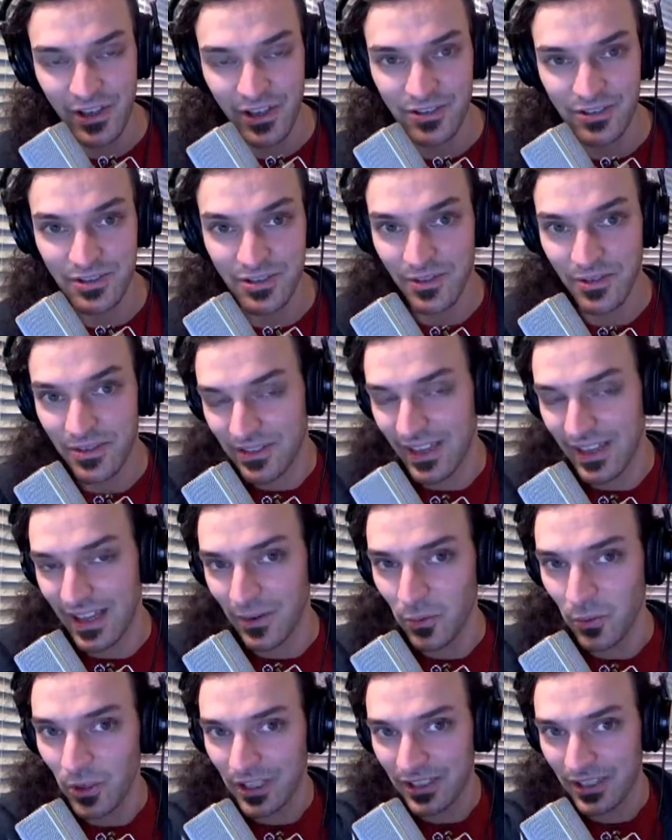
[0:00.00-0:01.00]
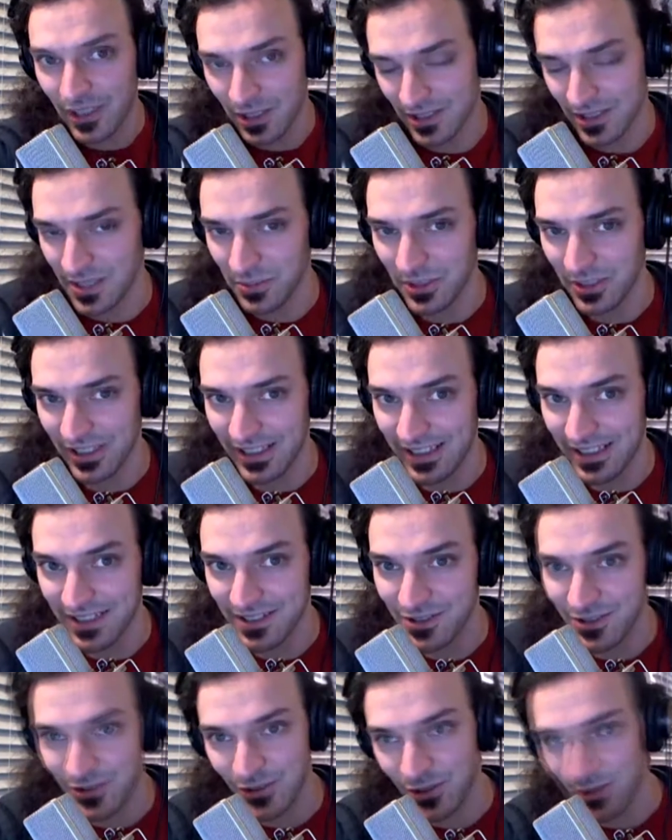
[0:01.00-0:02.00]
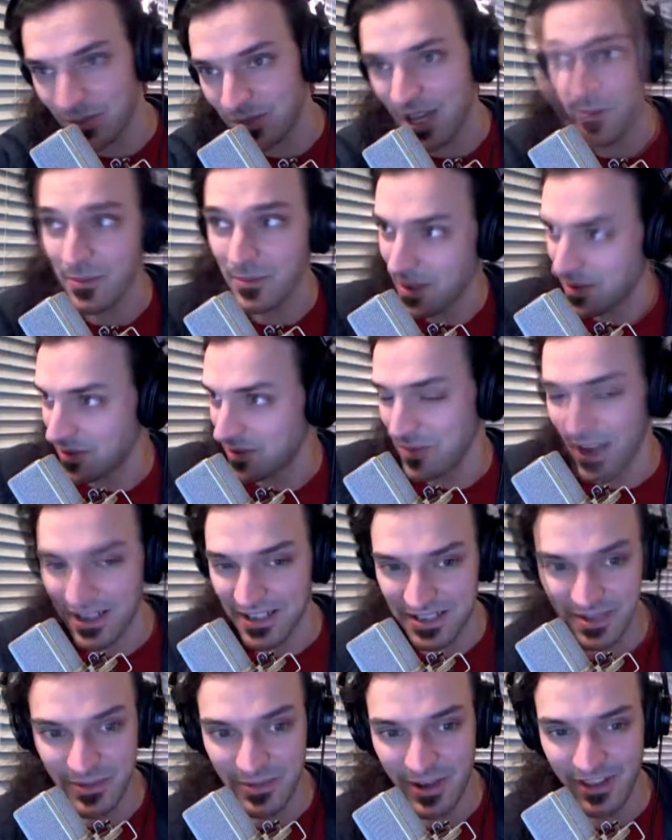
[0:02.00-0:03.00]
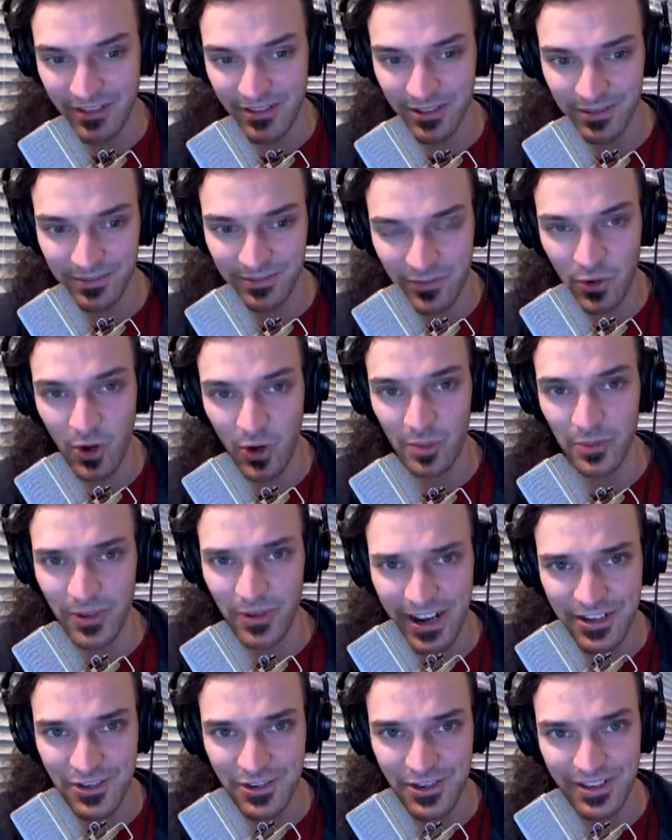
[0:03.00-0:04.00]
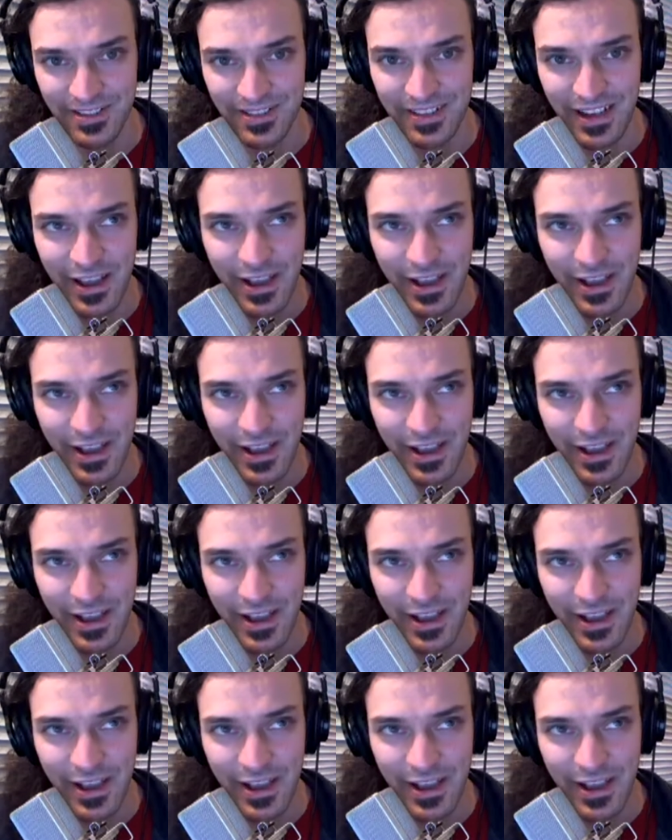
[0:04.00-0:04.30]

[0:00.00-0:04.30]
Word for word: so that they wouldn't ultimately get scooped up maybe by some other corporation.